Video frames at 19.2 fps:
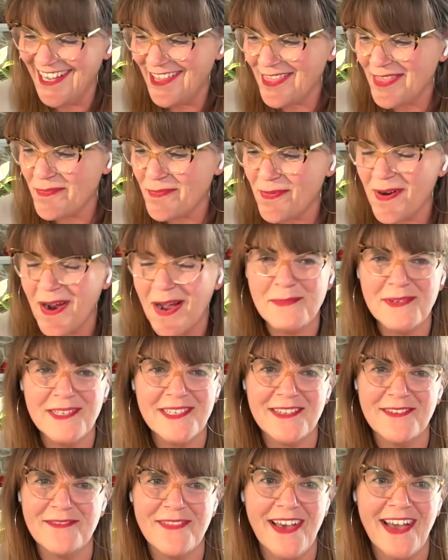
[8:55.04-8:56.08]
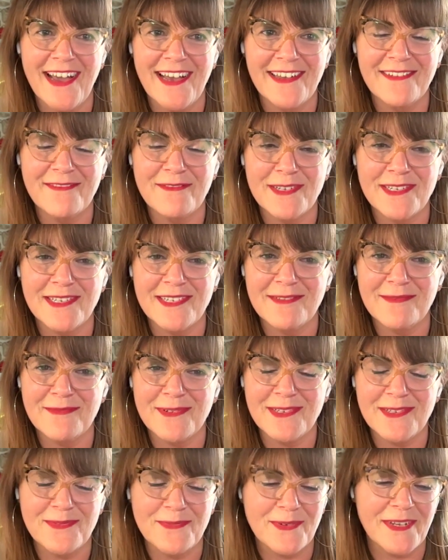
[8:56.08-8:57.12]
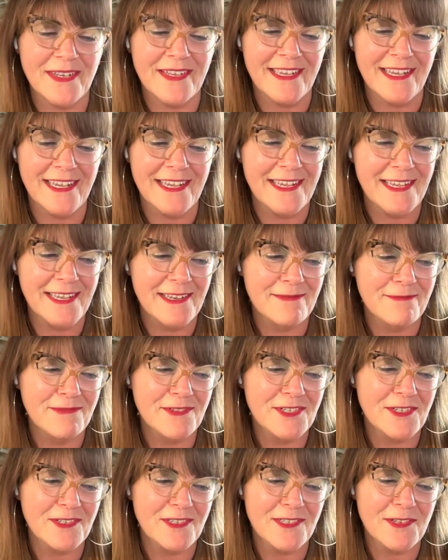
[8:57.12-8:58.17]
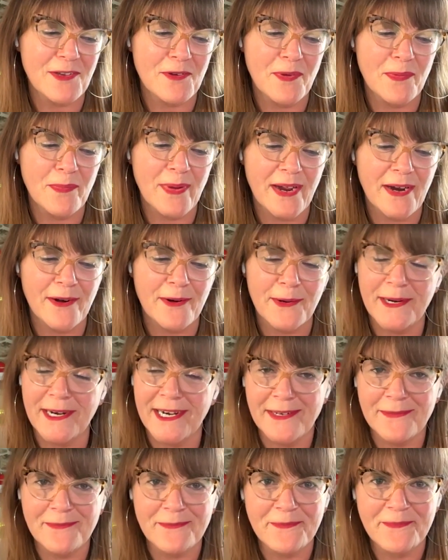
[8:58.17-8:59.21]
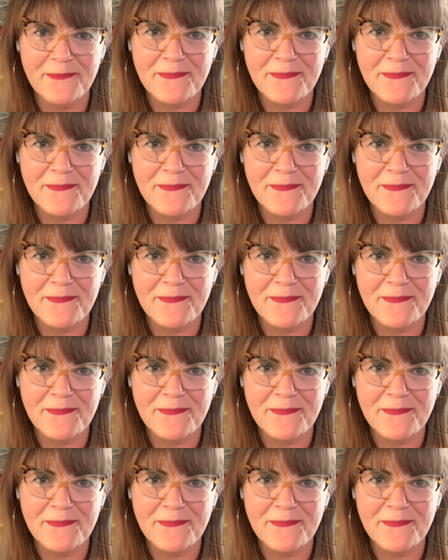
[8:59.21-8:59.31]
the promise of that was really, it was just so empowering.